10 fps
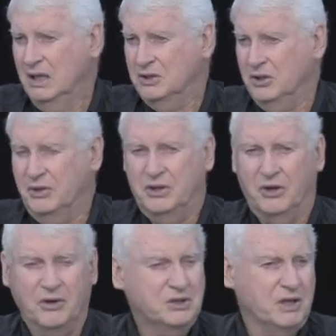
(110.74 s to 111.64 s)
to
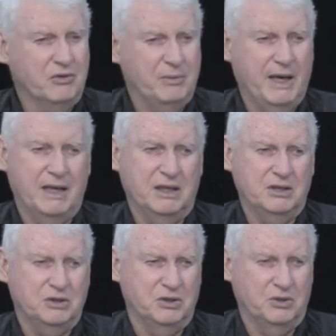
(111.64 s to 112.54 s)
encourage everybody
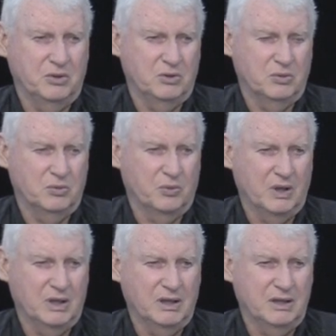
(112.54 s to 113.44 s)
to
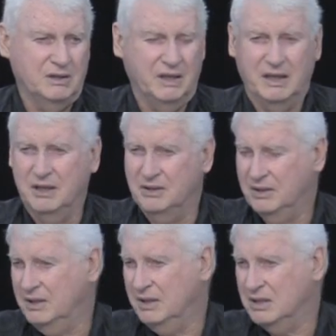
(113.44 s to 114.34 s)
really dig
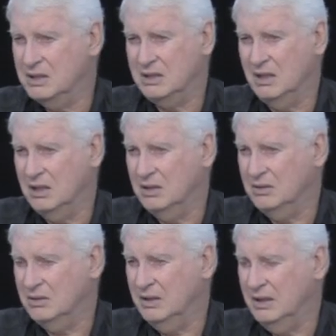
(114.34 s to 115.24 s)
into this, uh,
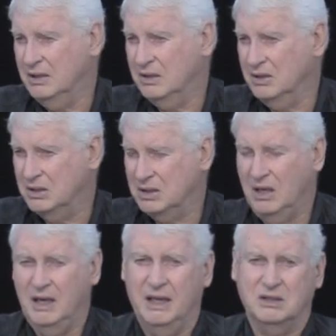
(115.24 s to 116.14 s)
into this
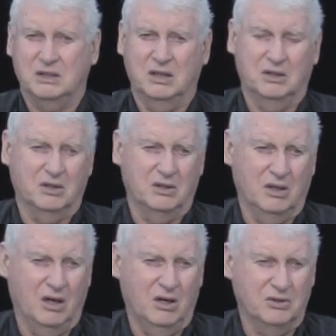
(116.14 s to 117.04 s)
class, into the,
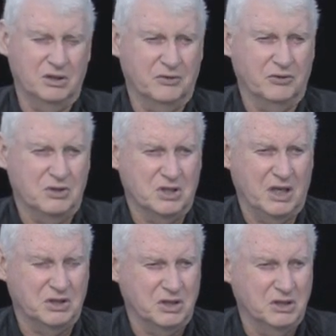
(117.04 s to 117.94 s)
all the different
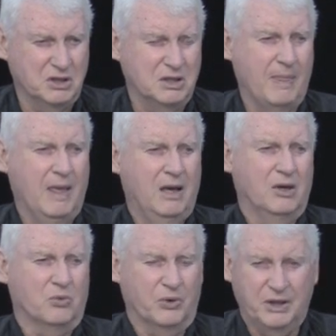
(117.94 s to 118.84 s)
sessions
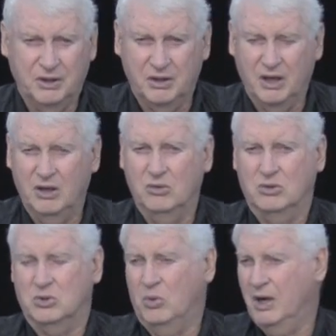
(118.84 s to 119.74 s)
read the
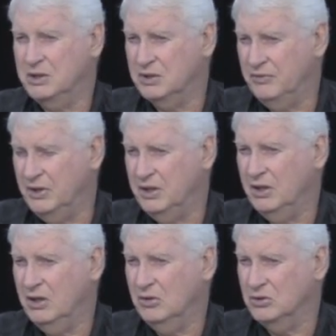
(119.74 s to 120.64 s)
notes, watch the
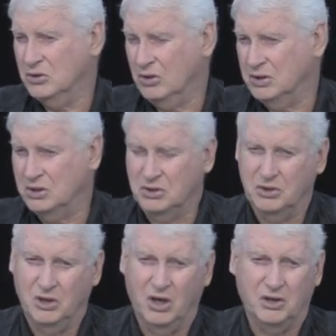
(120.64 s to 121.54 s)
videos, or listen to
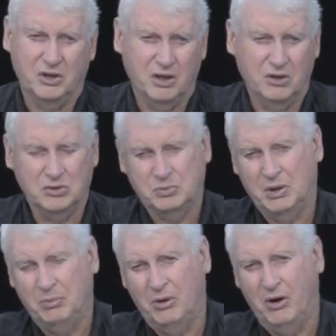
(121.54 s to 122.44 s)
the audios, be
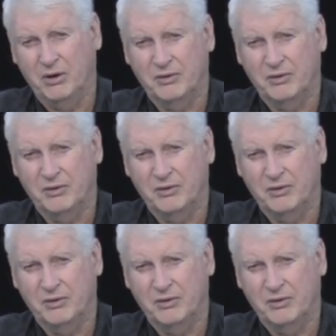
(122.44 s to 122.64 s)
a part